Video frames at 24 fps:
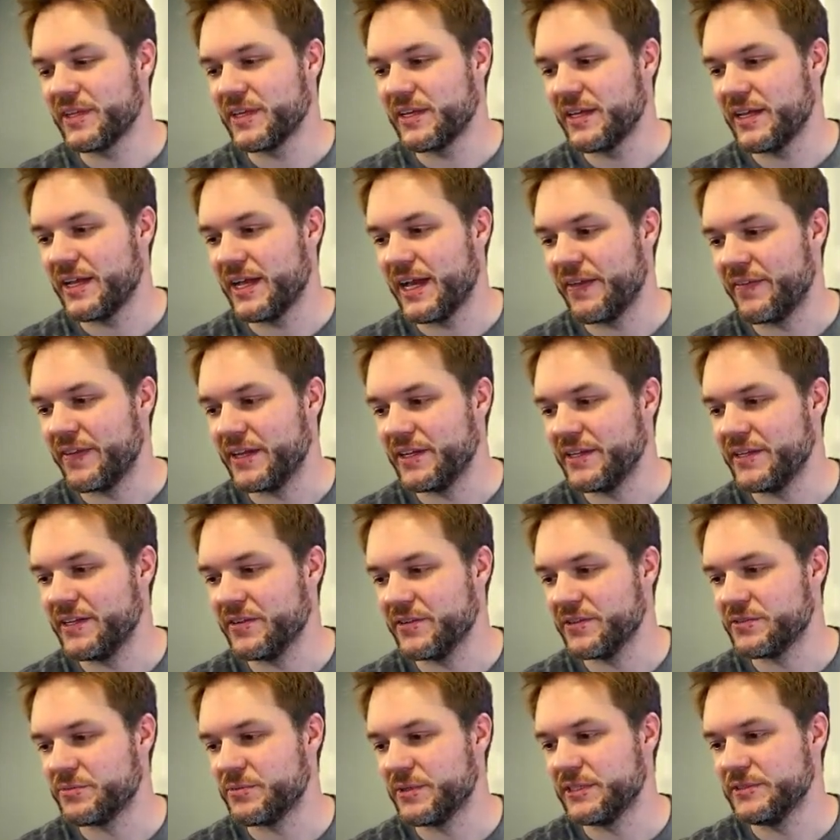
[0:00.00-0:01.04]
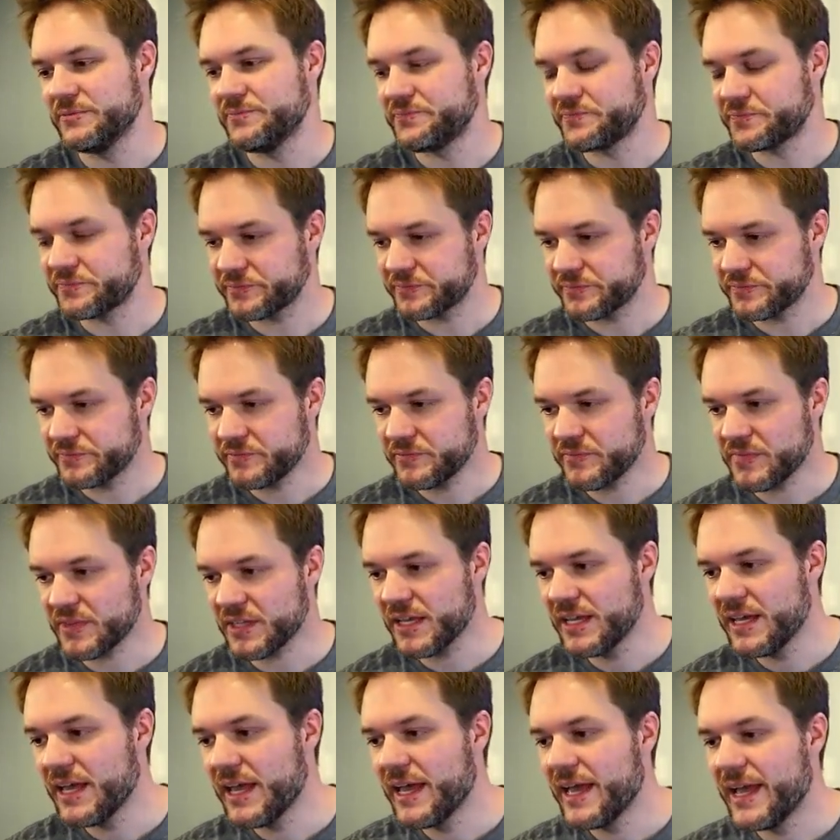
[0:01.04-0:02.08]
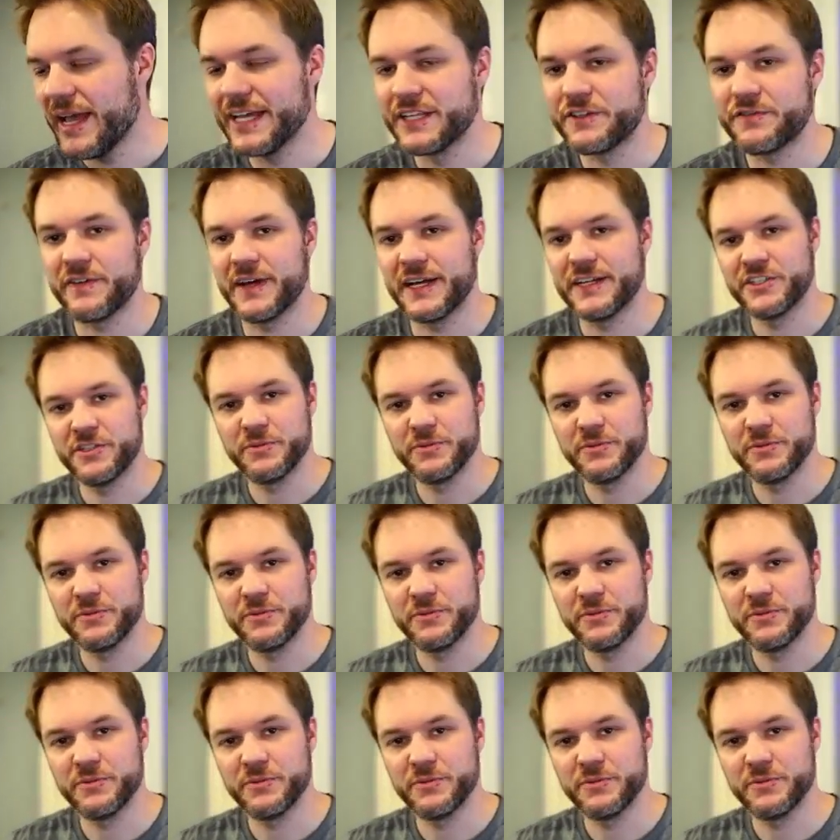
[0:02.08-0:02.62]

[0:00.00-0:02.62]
And then here as well, It's fine to be